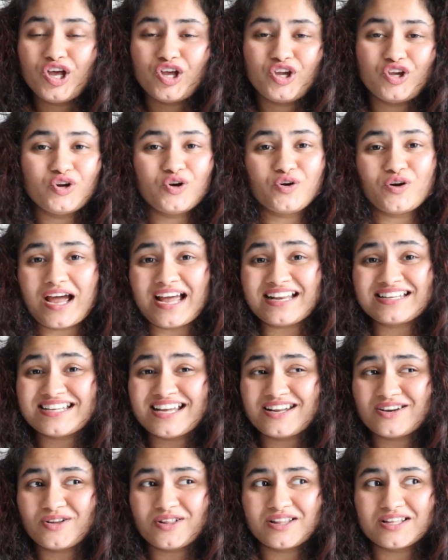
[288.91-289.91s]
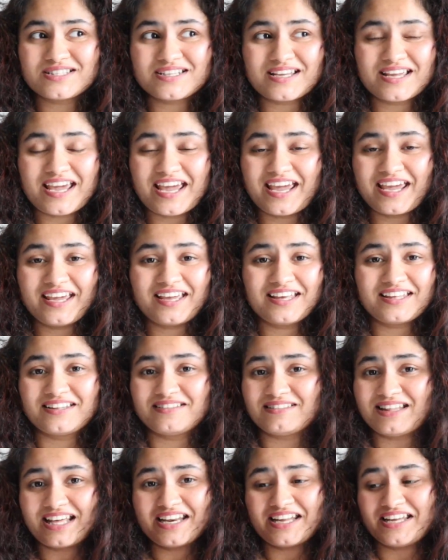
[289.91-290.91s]
you know, at $10 a cake,
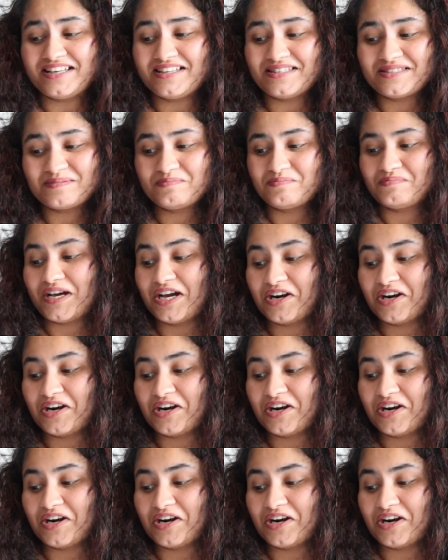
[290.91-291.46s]
that is,